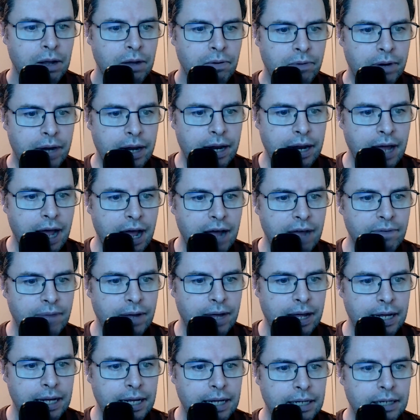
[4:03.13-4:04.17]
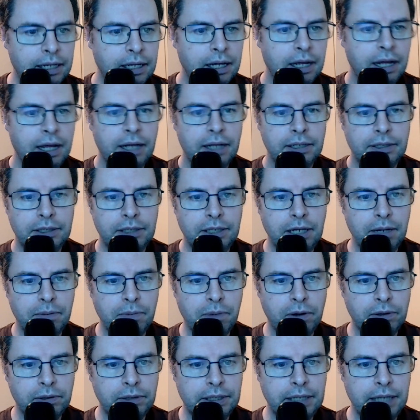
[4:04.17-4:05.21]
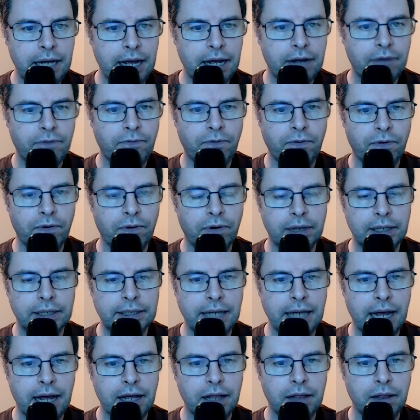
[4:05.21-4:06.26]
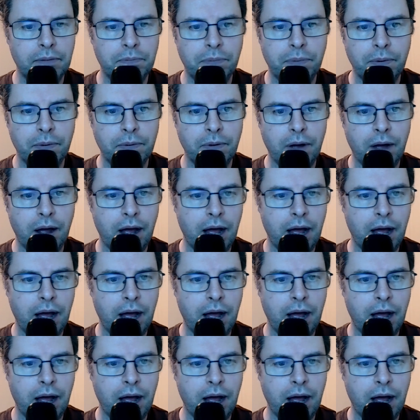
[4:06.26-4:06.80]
We then have a TMO check for a tackle